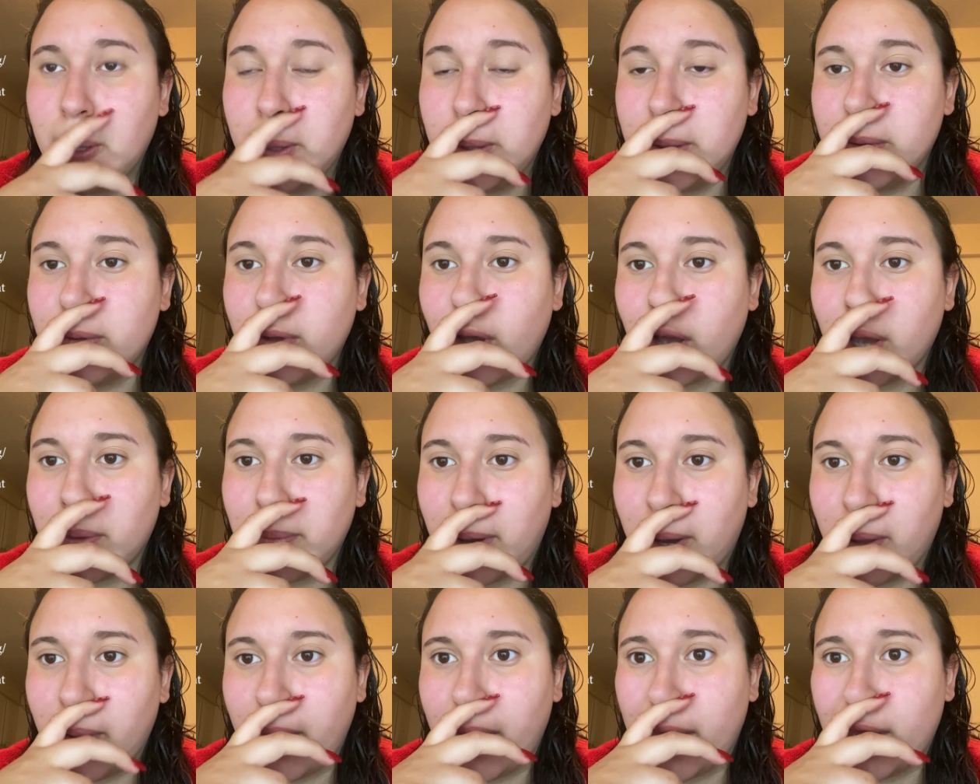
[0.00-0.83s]
You talk
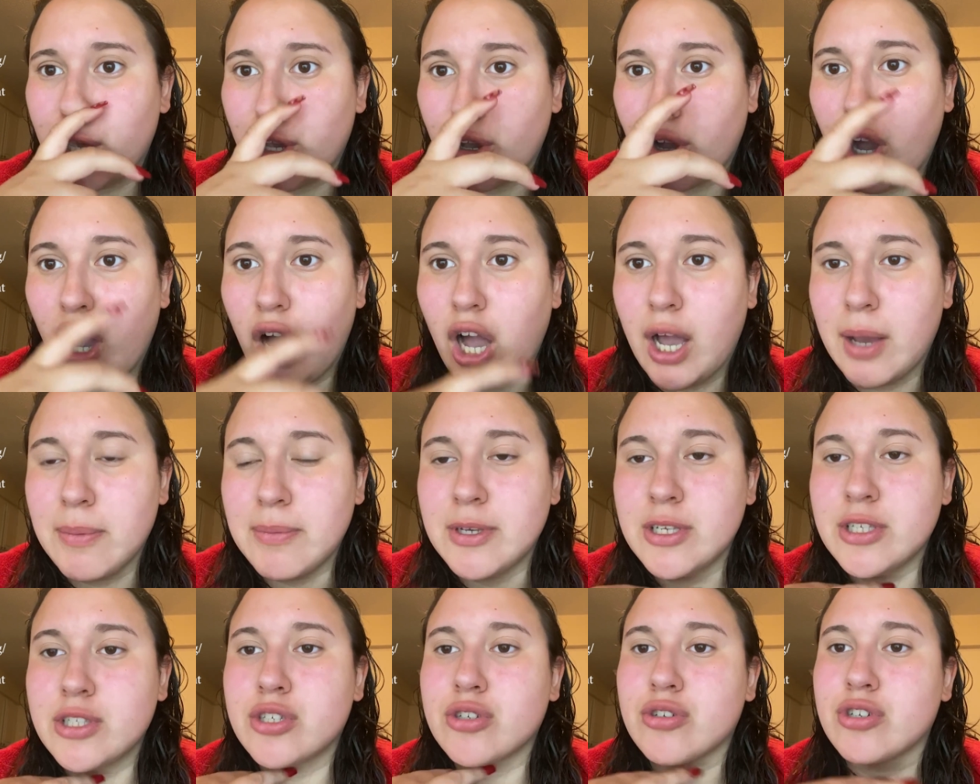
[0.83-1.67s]
about like your
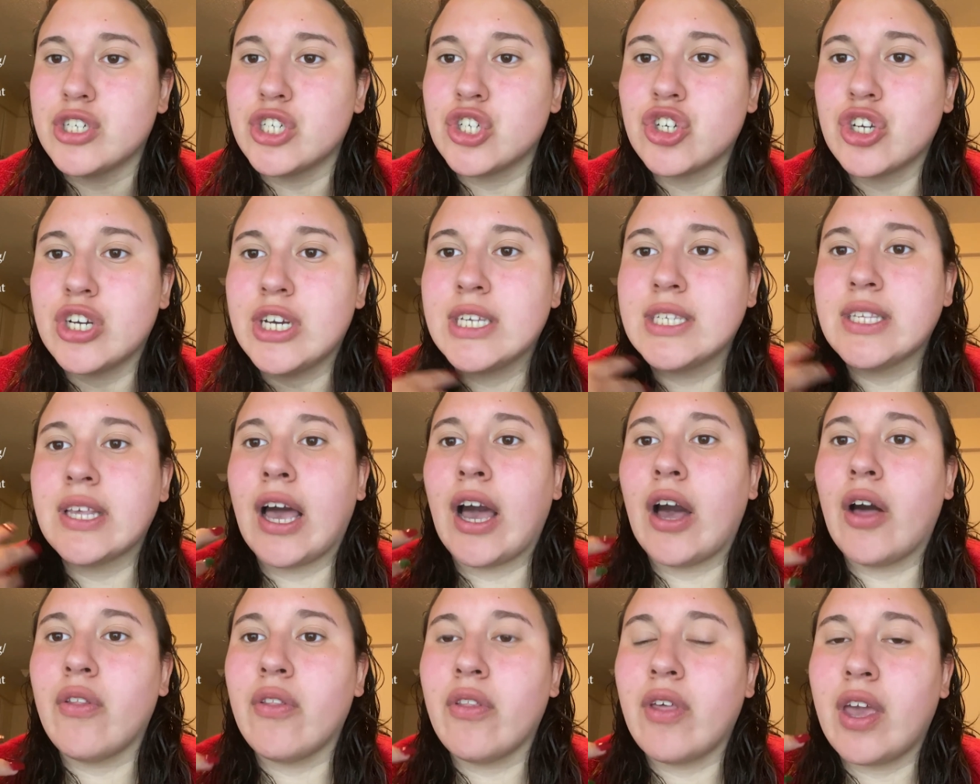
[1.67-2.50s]
hobbies, your interests,
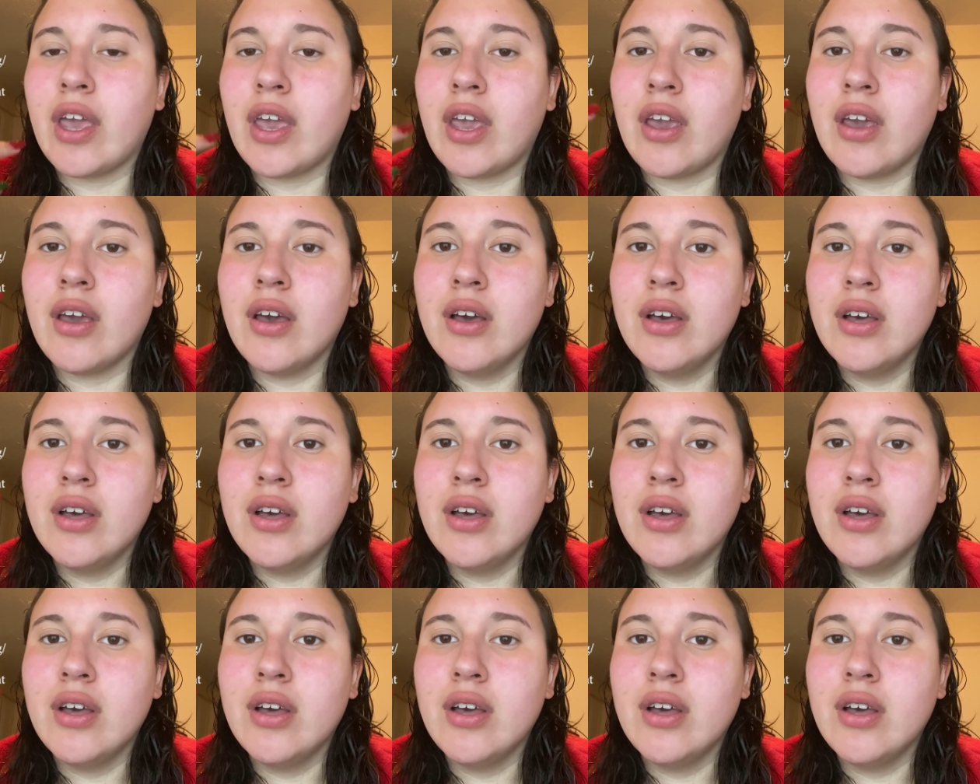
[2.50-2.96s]
how they